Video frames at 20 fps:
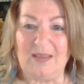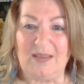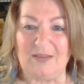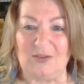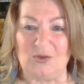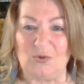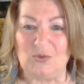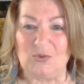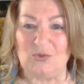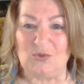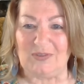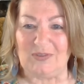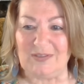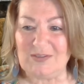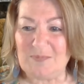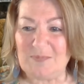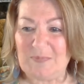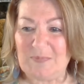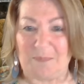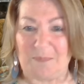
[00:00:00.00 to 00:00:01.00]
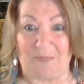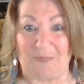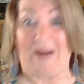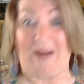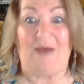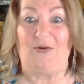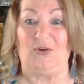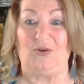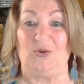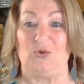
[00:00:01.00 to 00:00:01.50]
you need to be
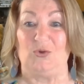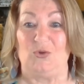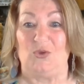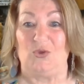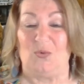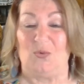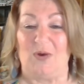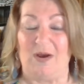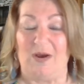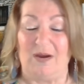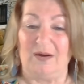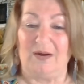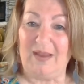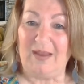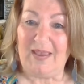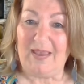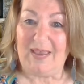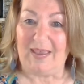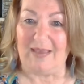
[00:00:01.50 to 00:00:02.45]
proud of who you are,